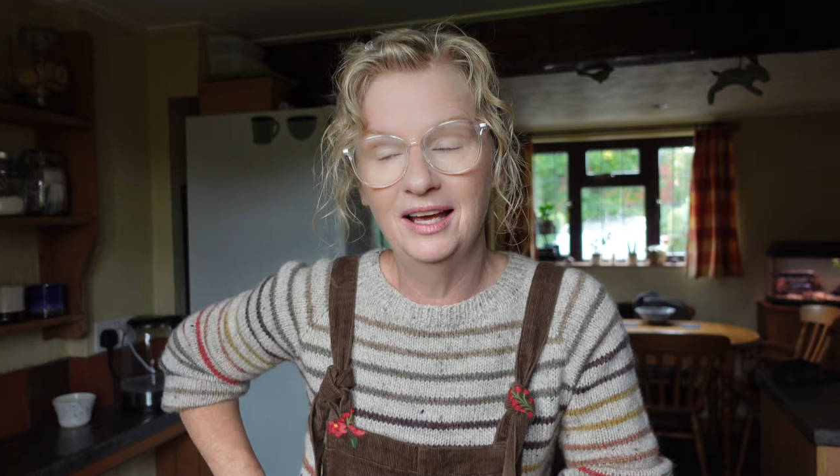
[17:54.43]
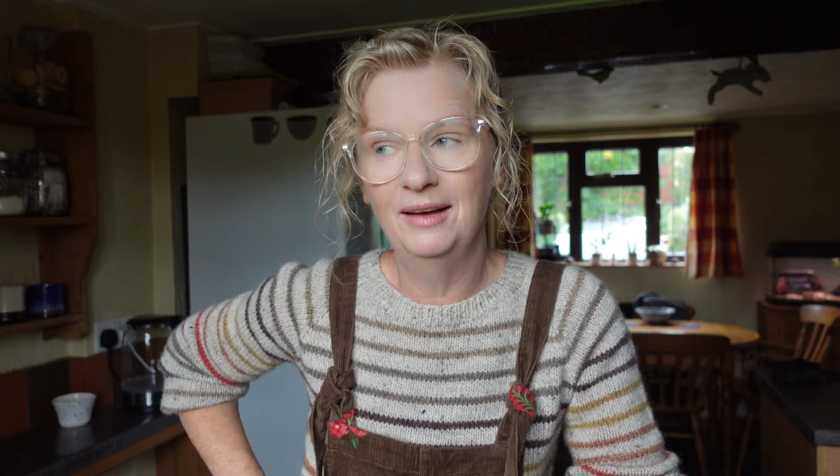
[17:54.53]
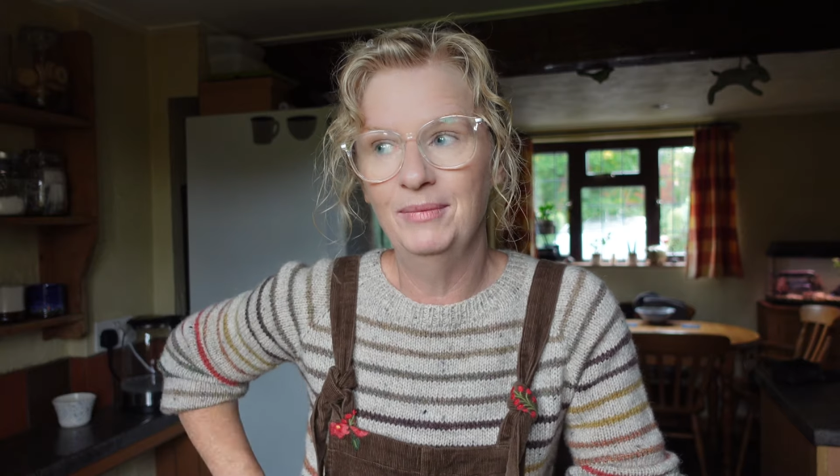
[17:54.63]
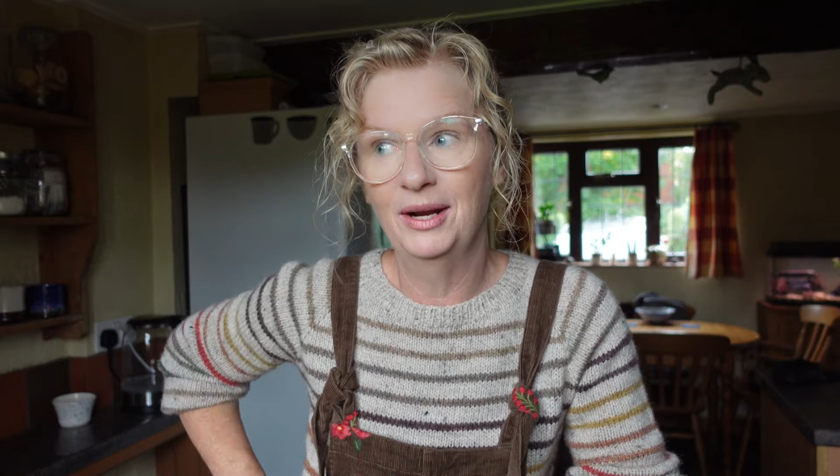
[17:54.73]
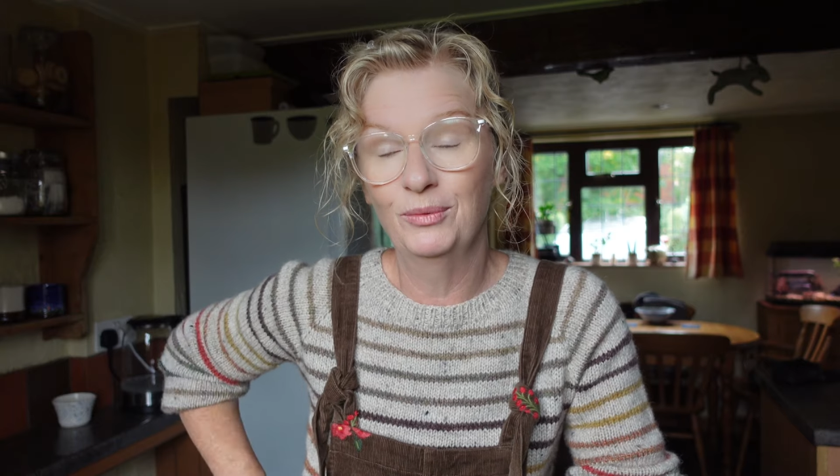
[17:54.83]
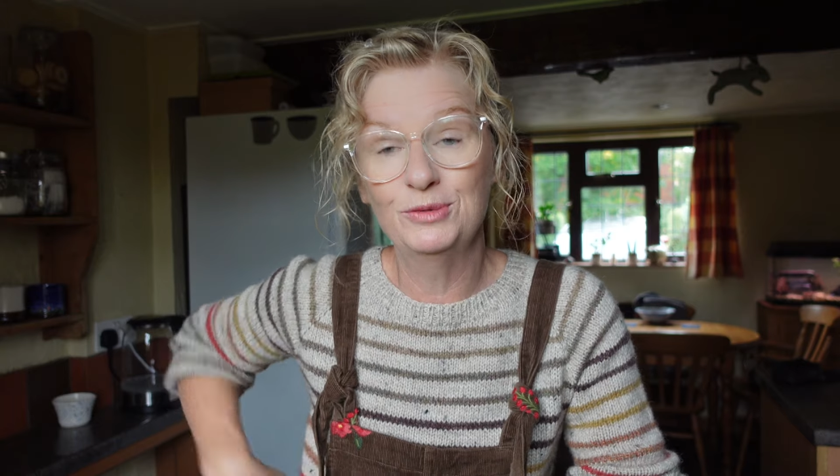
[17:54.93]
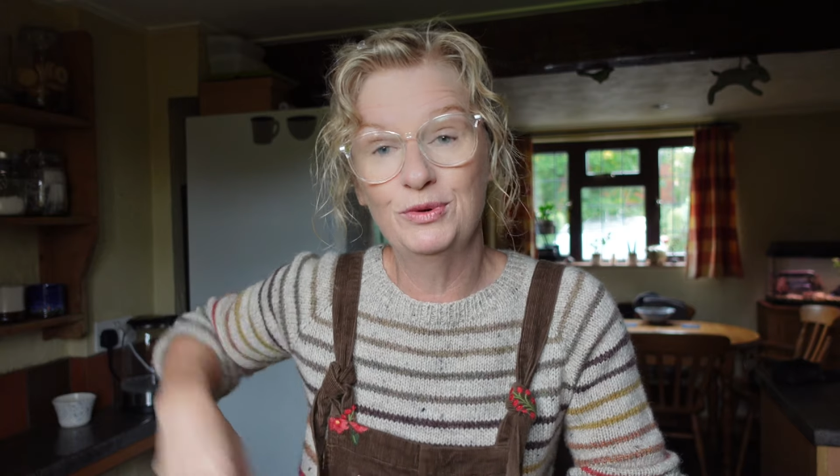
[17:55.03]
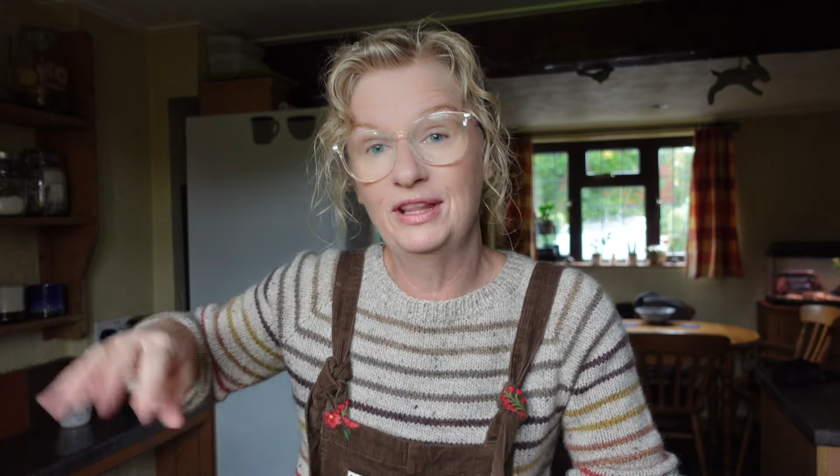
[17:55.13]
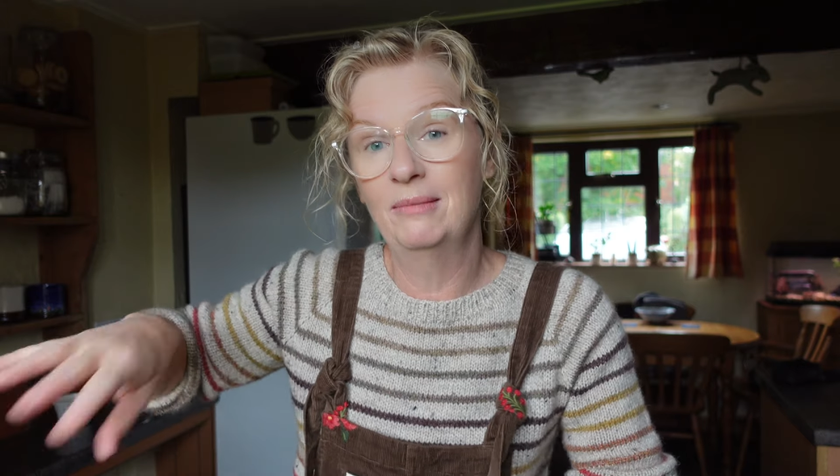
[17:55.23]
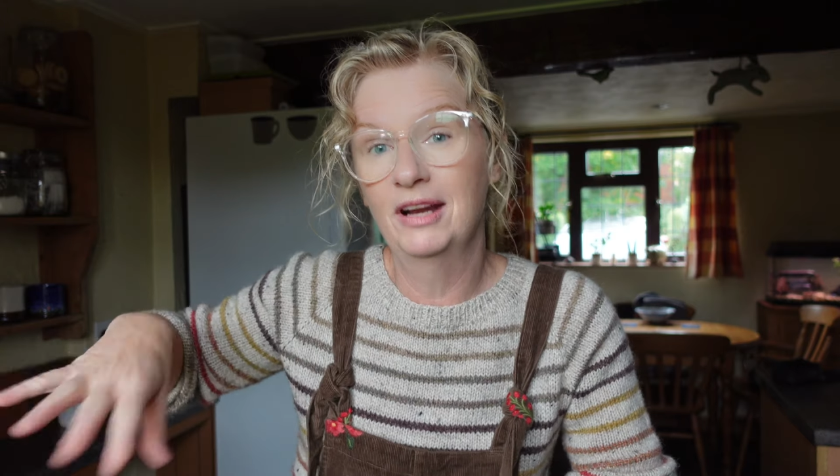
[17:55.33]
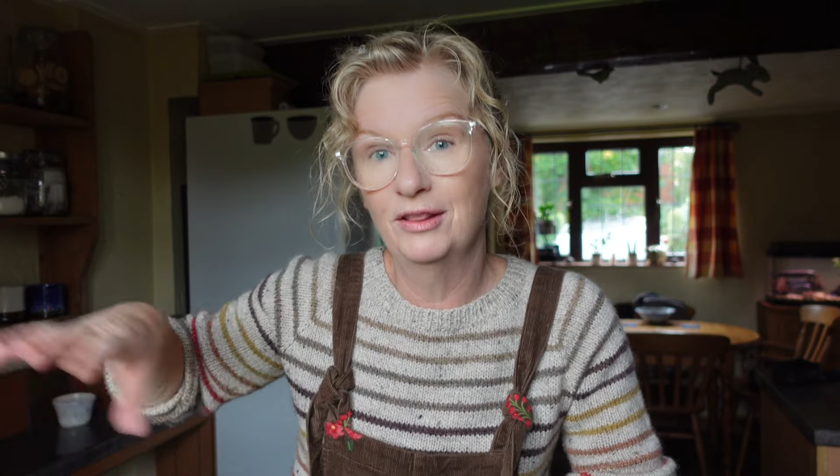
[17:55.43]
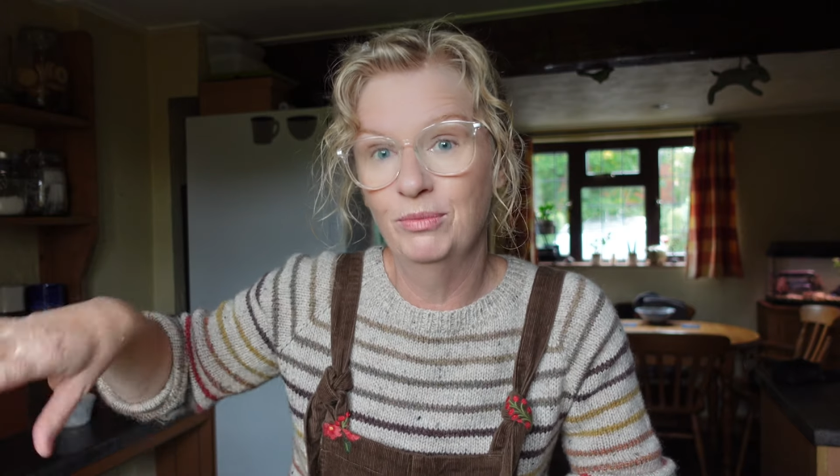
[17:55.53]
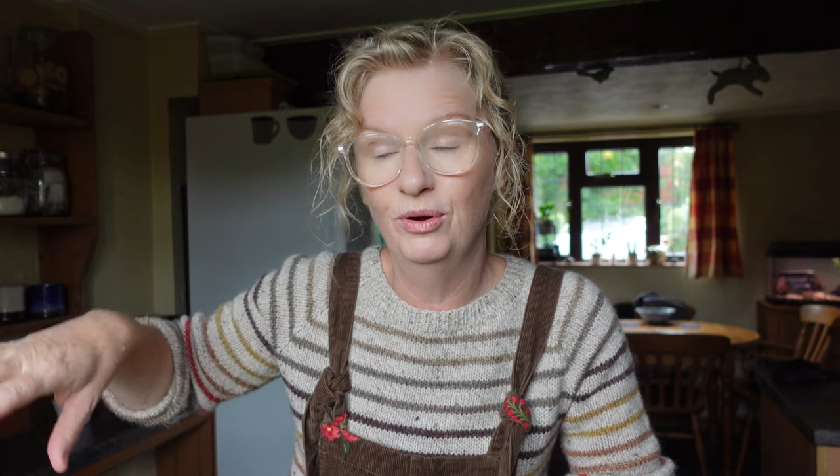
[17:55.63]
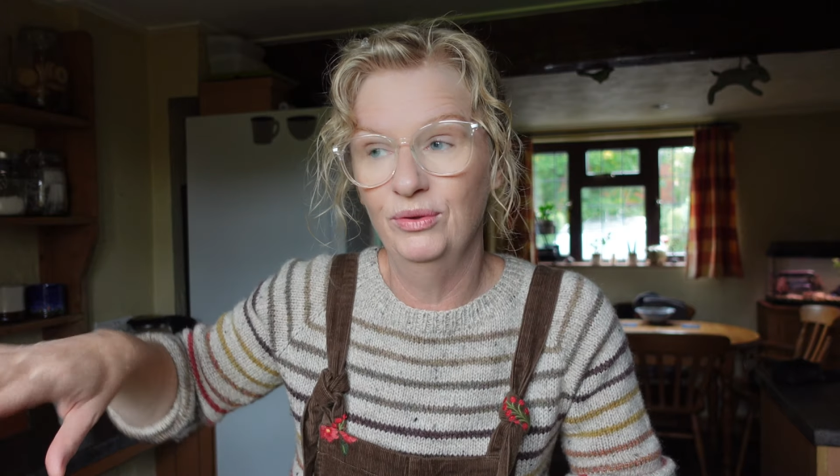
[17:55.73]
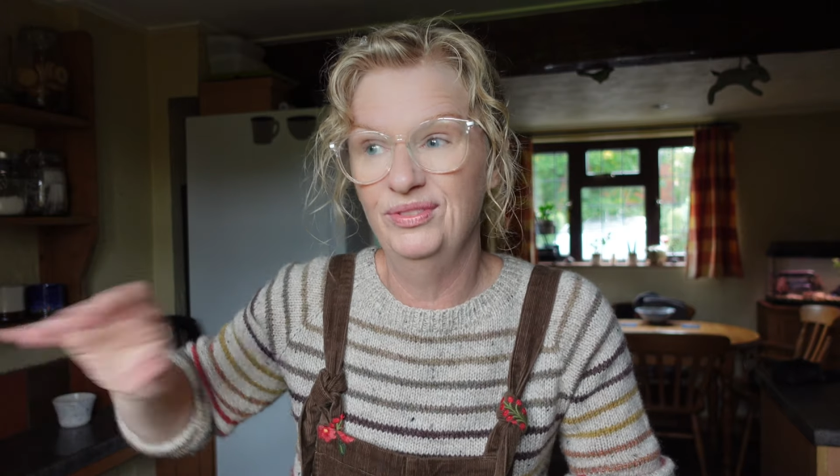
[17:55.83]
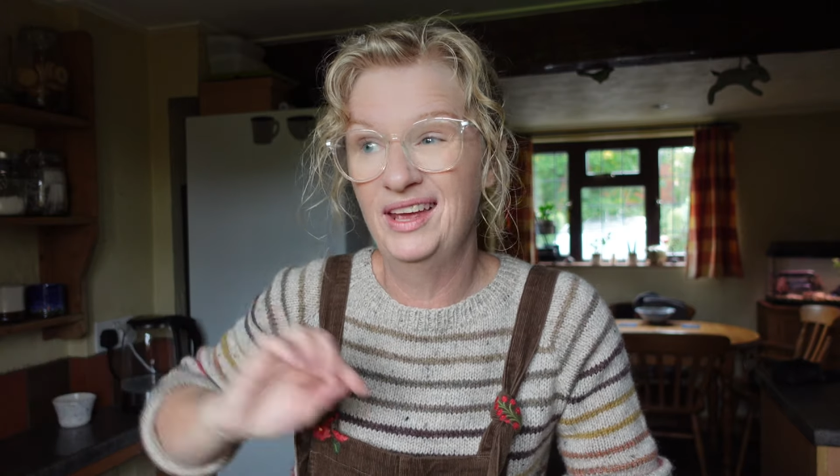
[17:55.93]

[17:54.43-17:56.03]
and I want to put them around the pond.